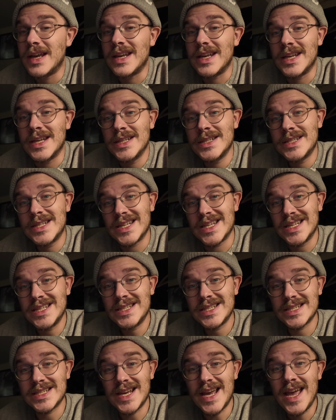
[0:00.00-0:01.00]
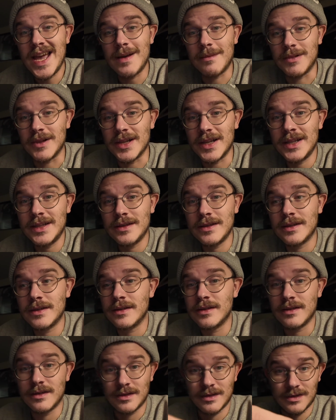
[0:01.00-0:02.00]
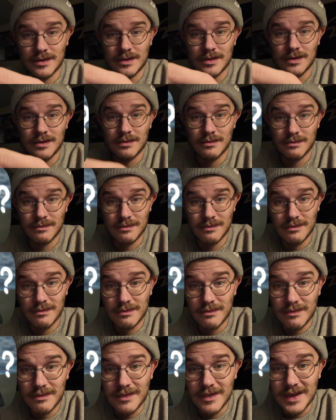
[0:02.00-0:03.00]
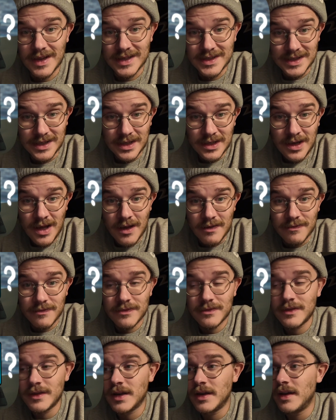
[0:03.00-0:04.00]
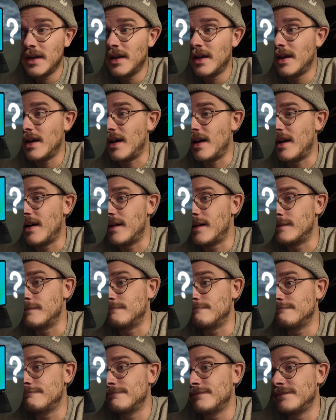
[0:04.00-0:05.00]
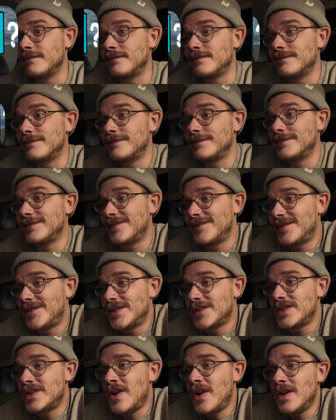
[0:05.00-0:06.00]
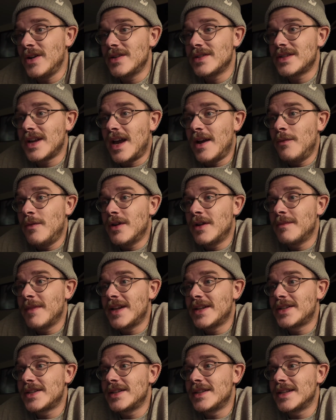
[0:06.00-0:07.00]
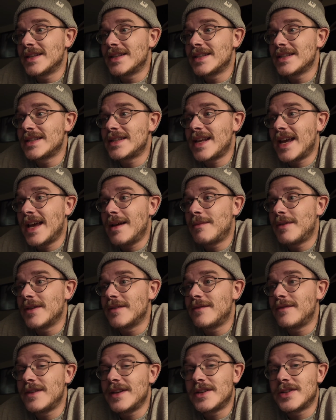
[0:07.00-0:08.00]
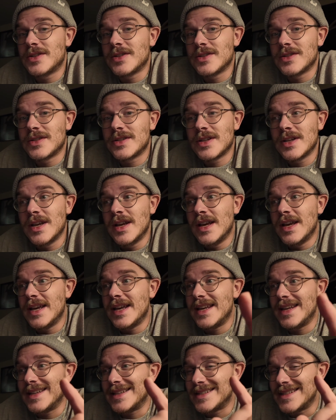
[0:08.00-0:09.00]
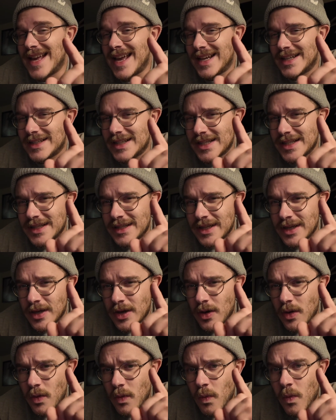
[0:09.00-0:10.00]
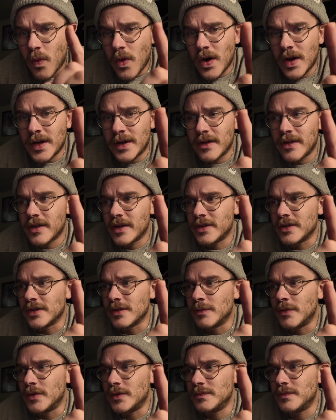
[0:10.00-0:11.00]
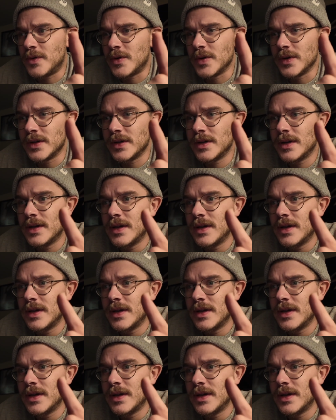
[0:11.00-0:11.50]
Is this tablet, is it enough? For starters, I want to mention that this tablet features exactly one Thunderbolt port.